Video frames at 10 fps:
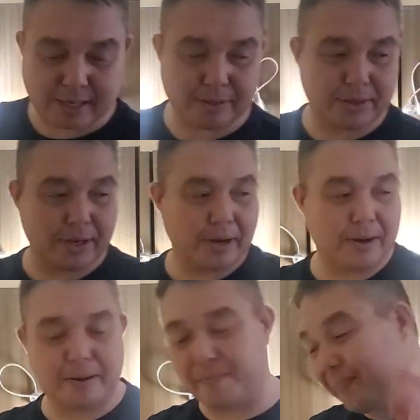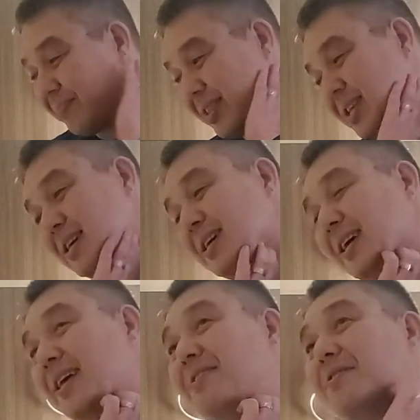out the um,
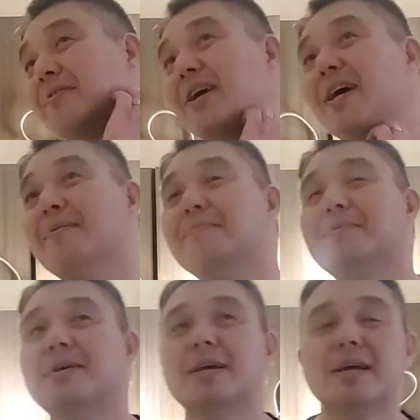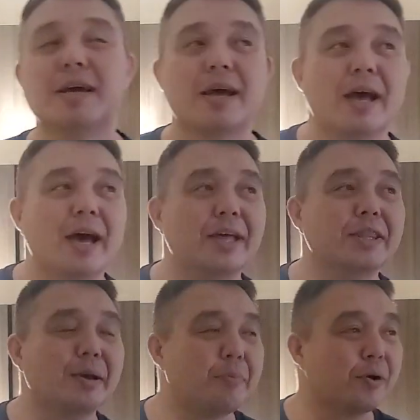Instagram
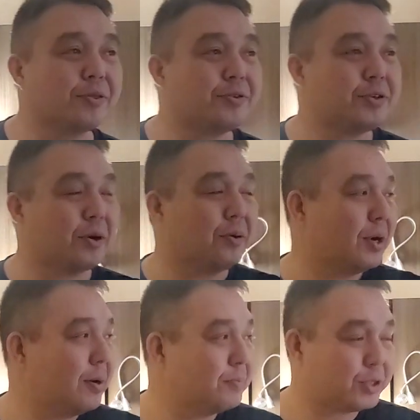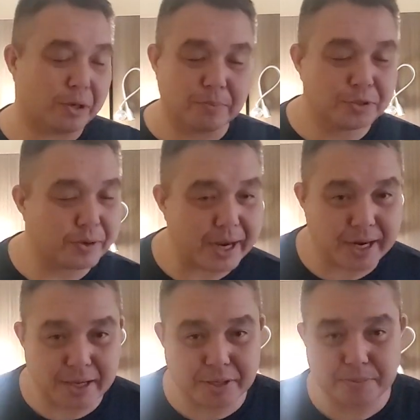and they both show um, show them
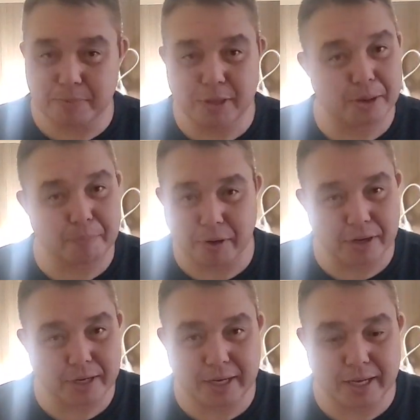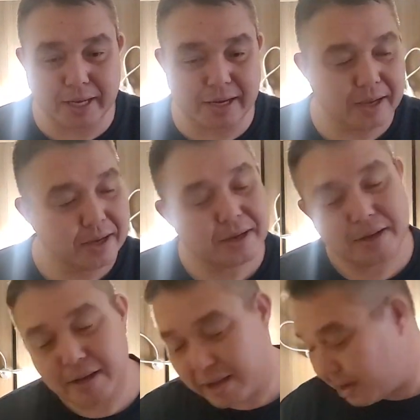training. They're putting it in.
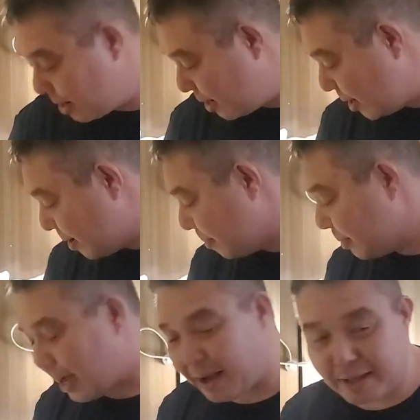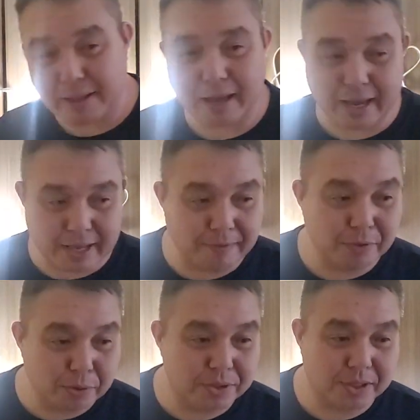Um, I, I
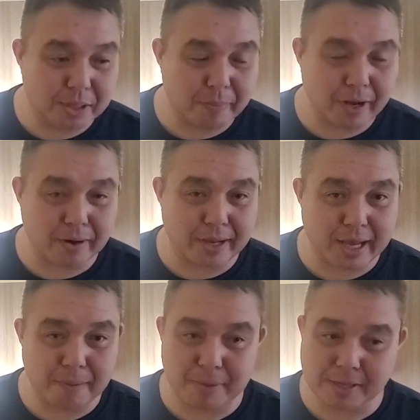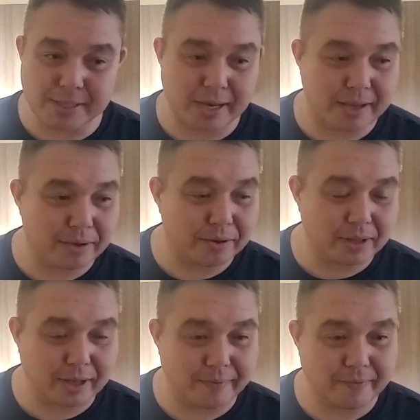give Loosa the better camp. He's at
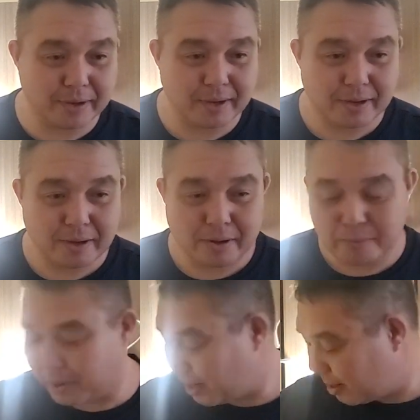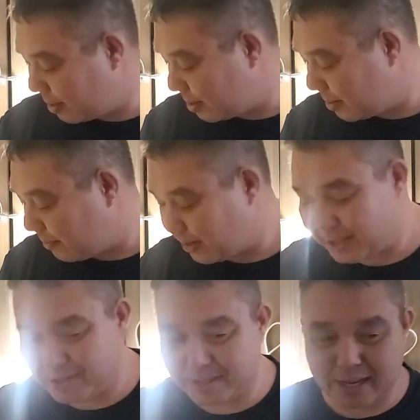Killcliff where
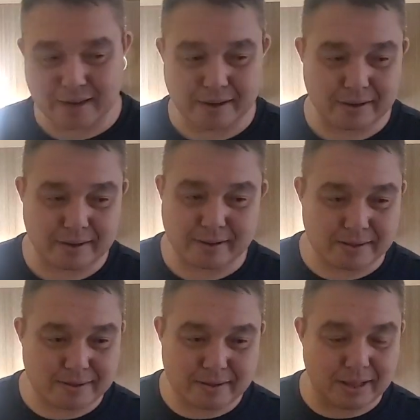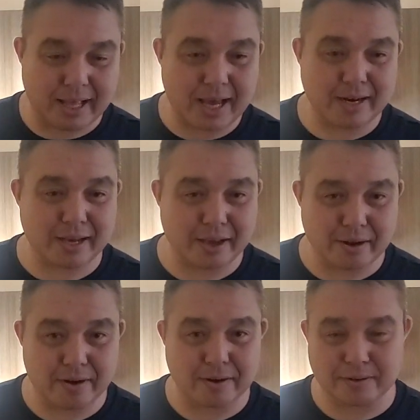Fletcher's at
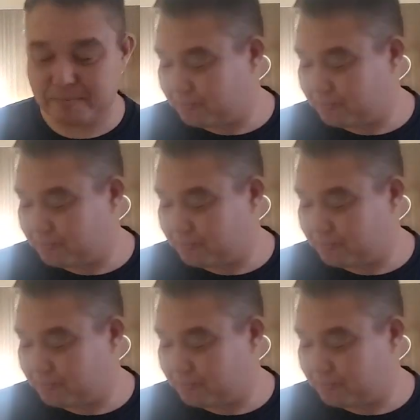Gladiator